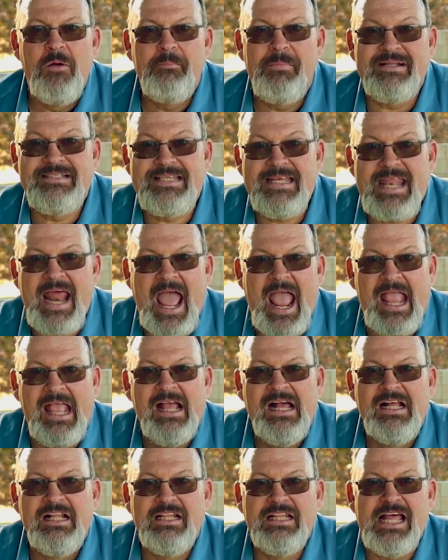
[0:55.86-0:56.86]
But today,
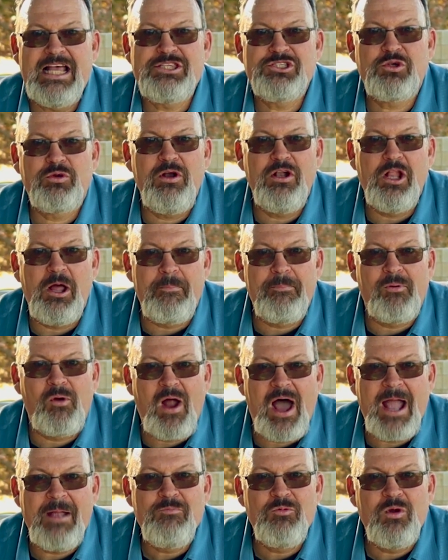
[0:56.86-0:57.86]
let's grill a
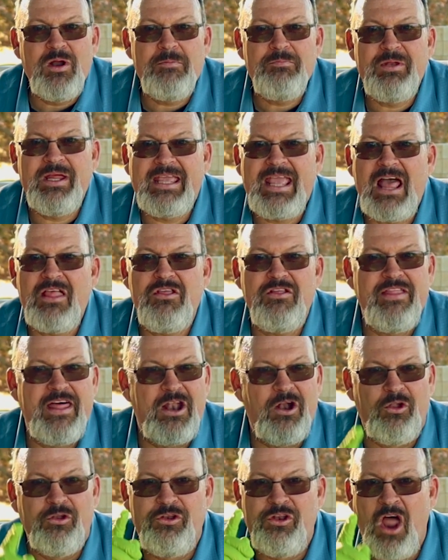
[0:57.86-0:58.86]
prime rib together
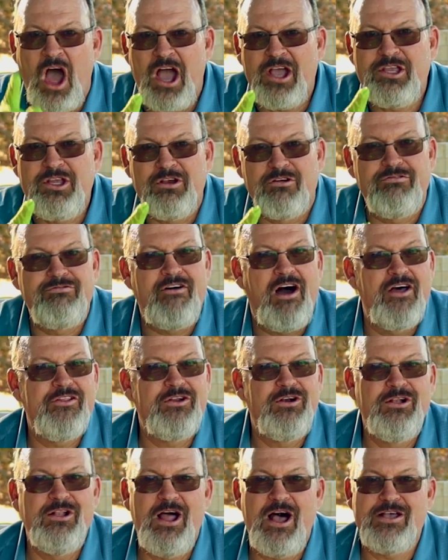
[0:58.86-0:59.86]
that'll knock your
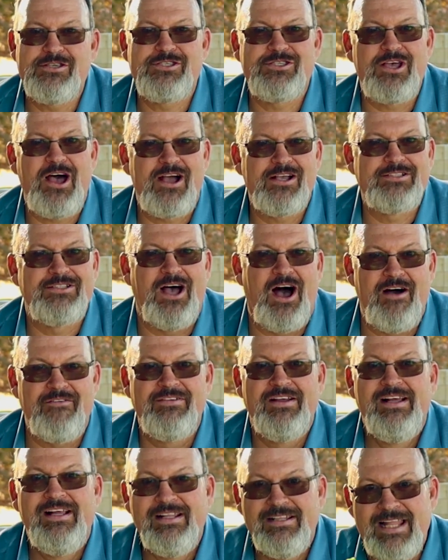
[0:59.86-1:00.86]
father-in-law's socks
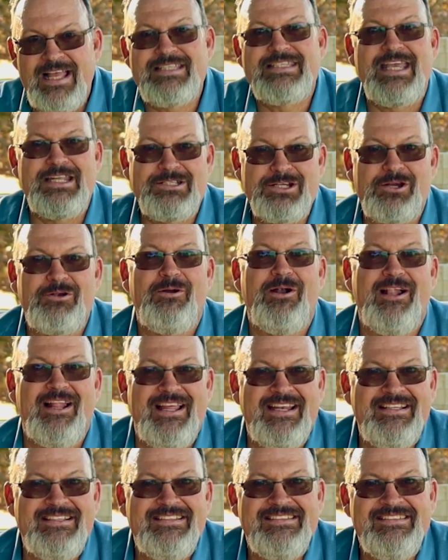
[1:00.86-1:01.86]
off. Let's get to grilling.